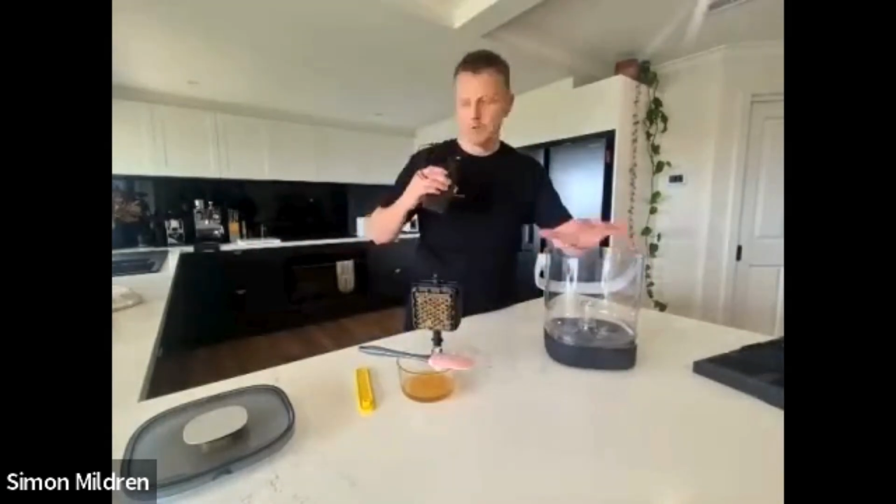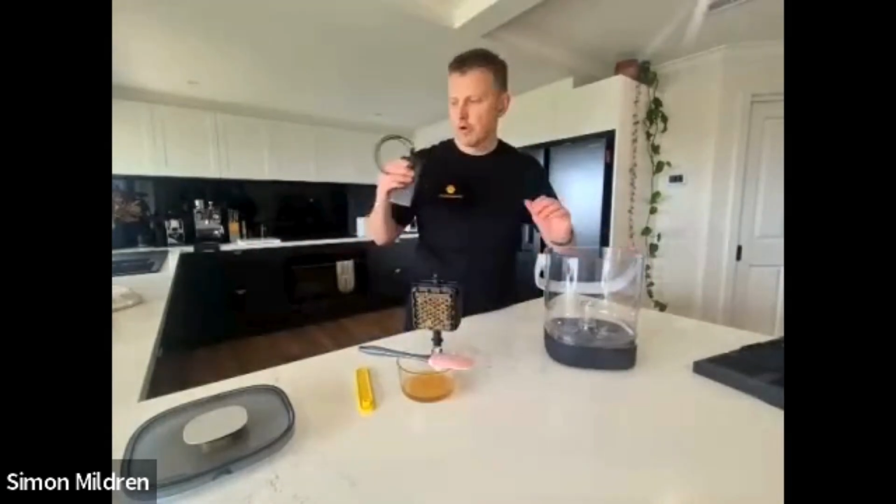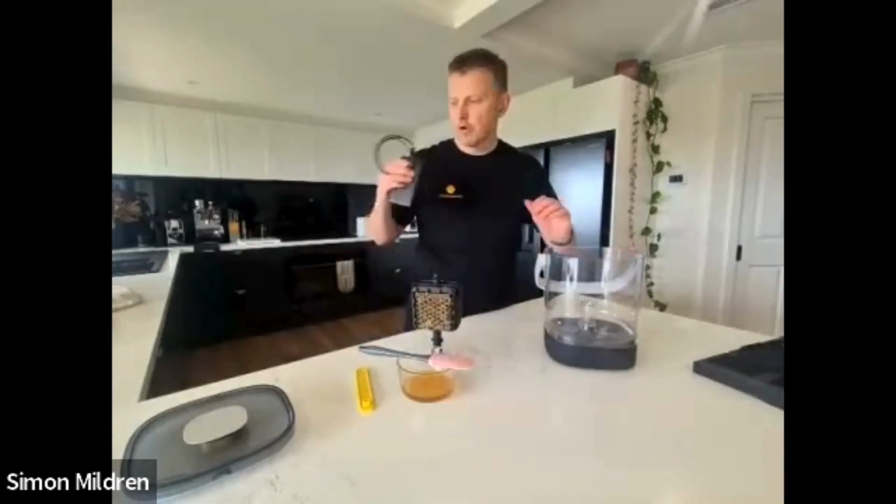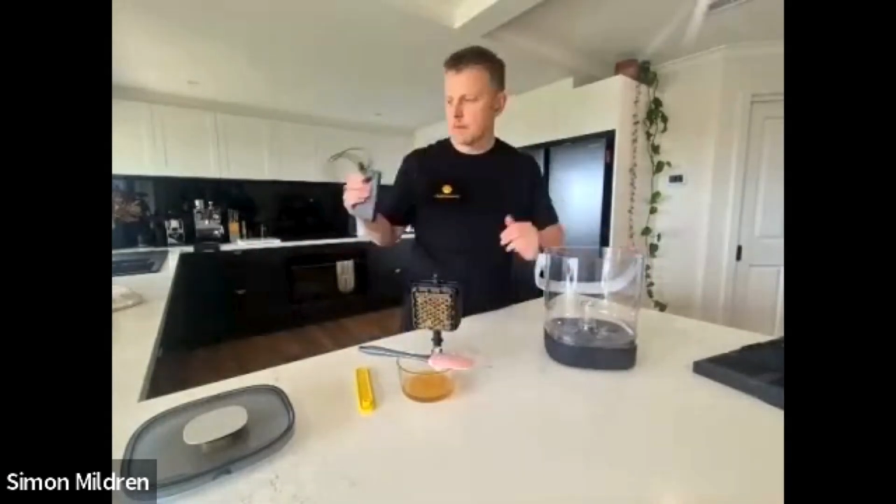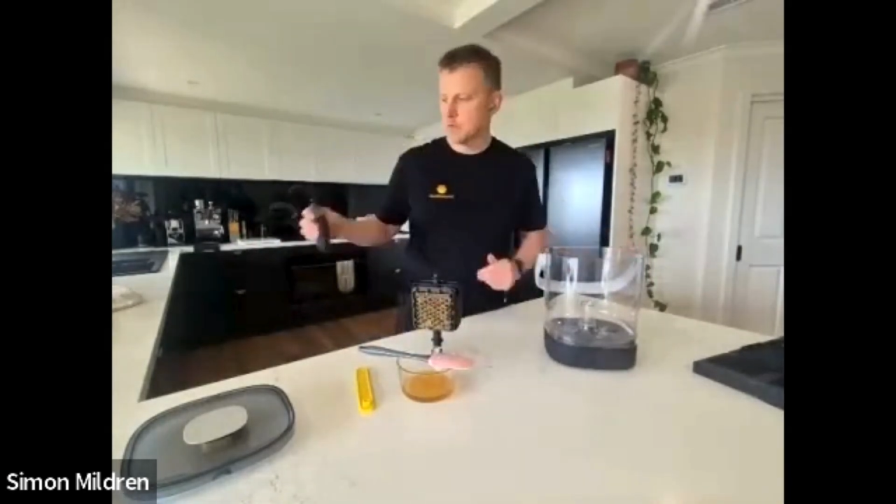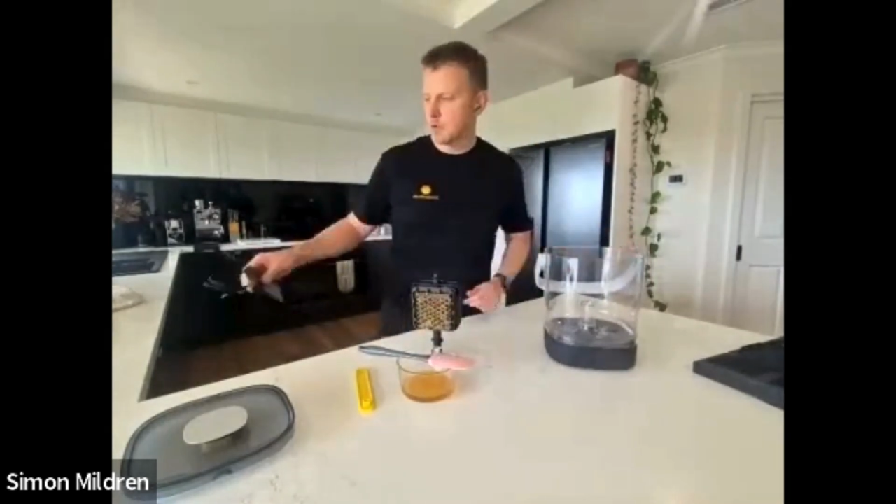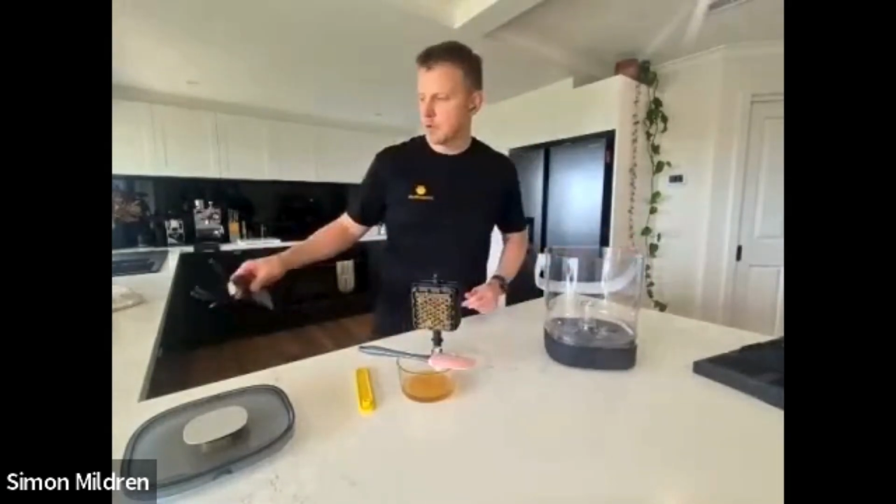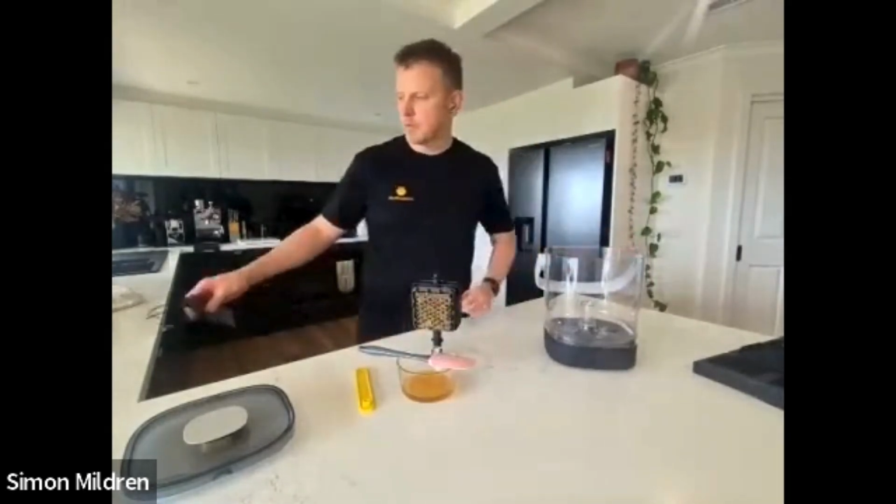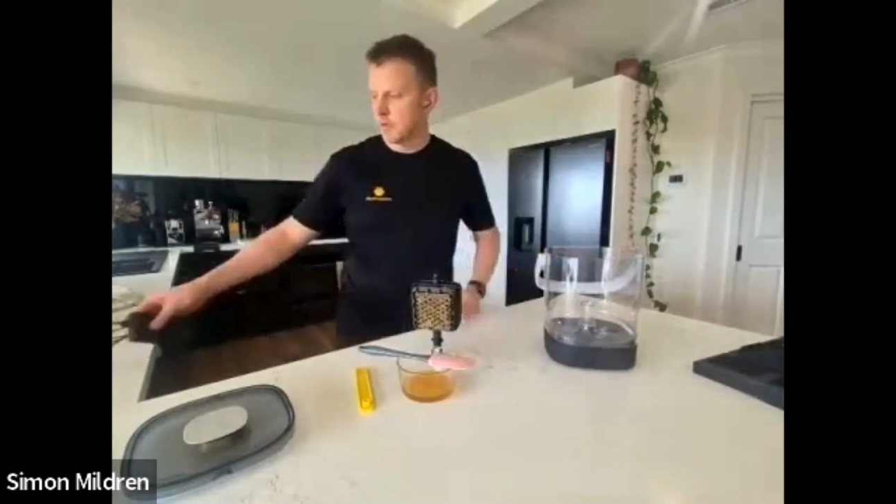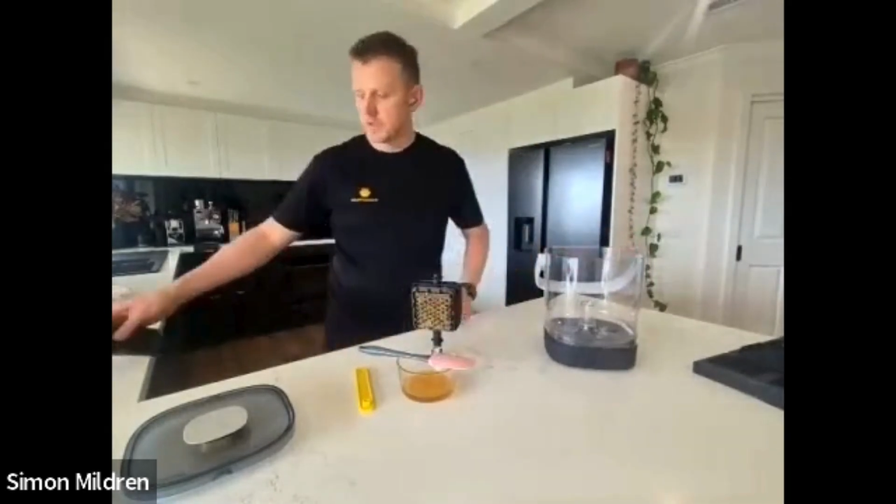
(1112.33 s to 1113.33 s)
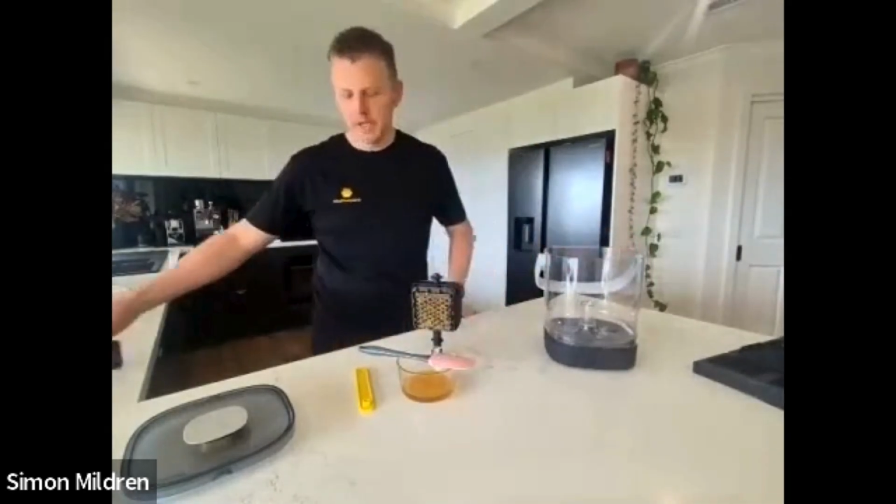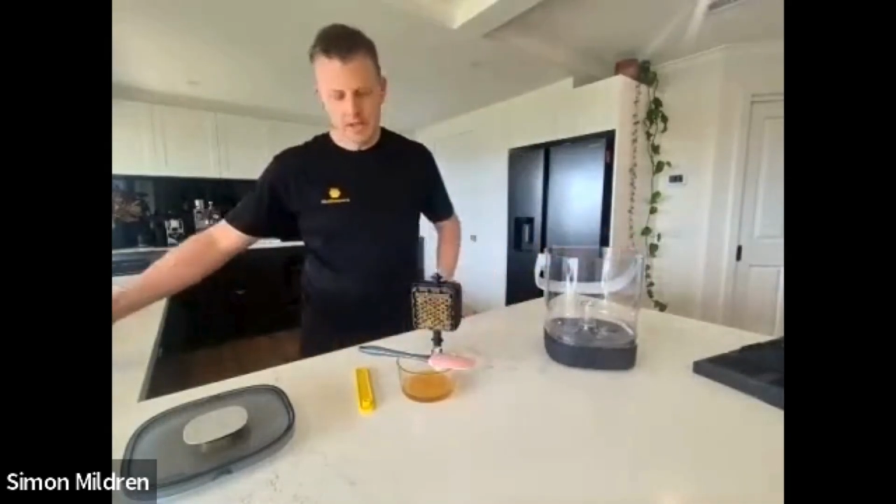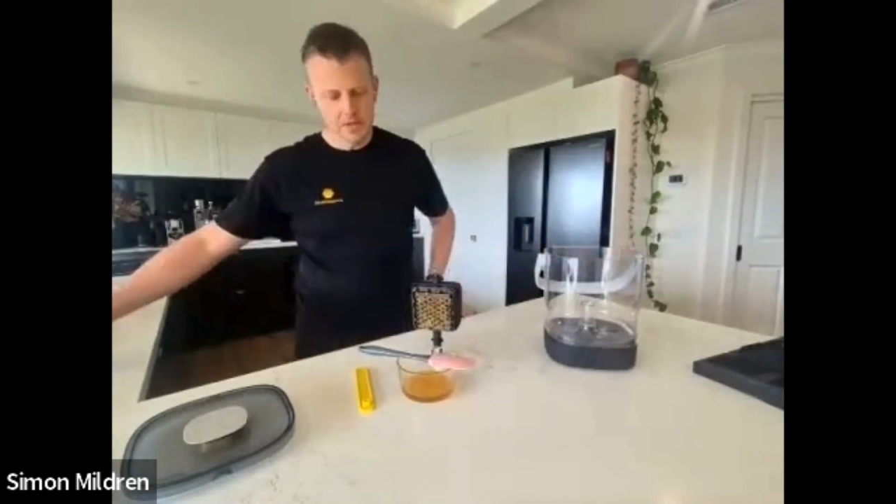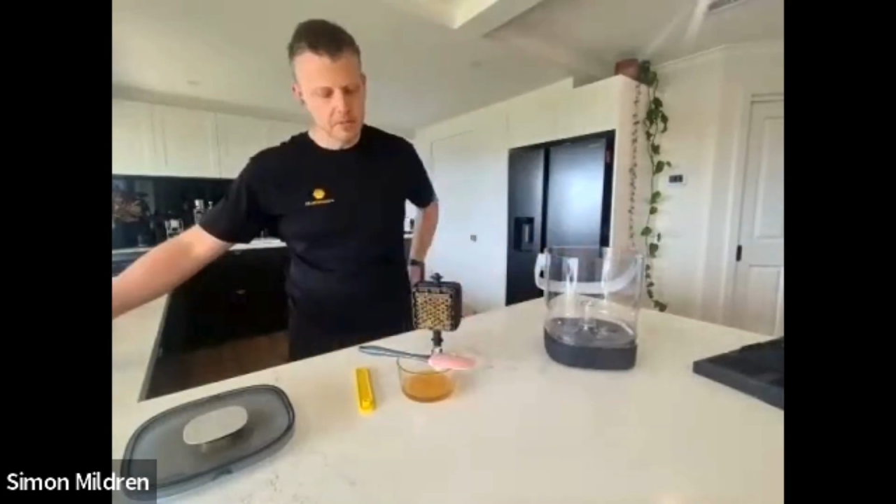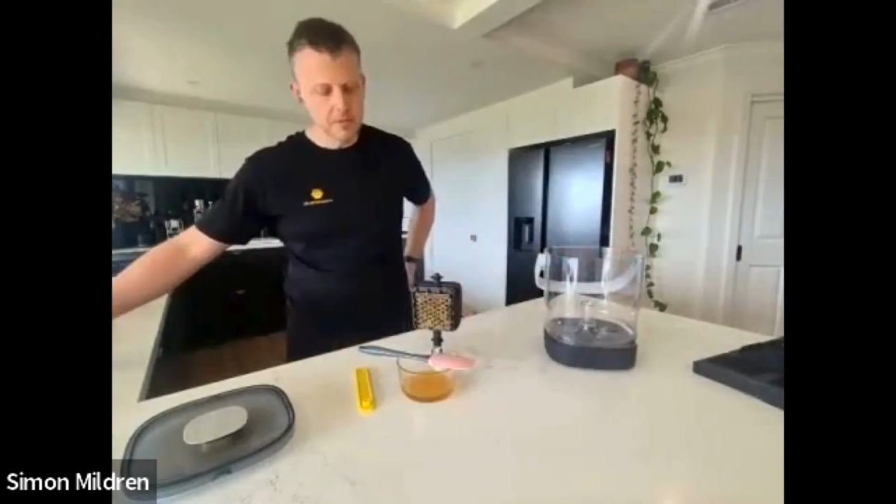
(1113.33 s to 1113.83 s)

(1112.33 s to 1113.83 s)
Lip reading: frames worth of cassettes